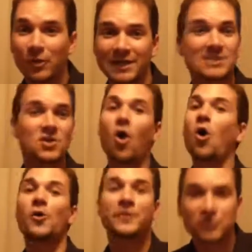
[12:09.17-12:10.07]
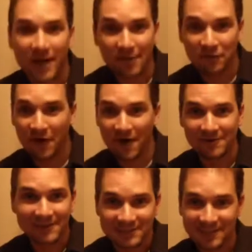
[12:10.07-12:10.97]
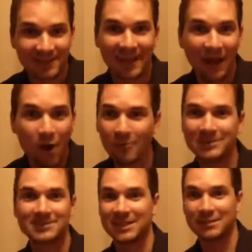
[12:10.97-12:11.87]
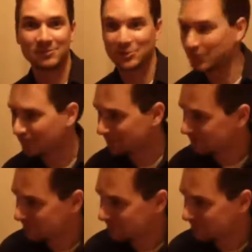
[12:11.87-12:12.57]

wins all the draft lotteries that they always seem to